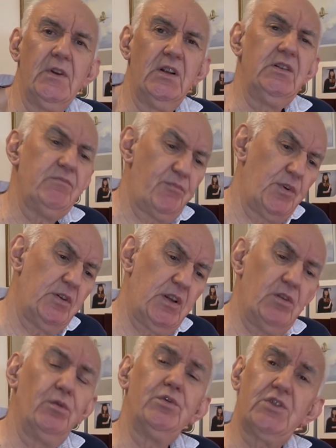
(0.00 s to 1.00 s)
And
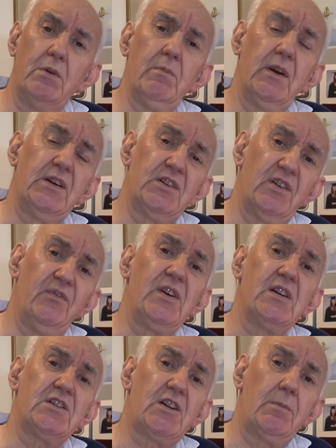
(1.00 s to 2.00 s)
it also makes the
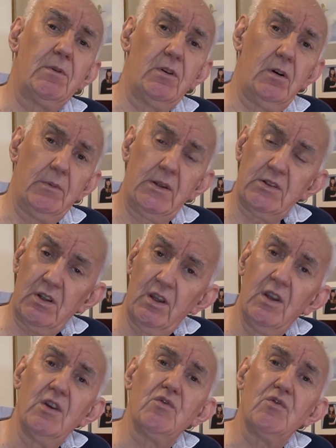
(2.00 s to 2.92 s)
VSWR meter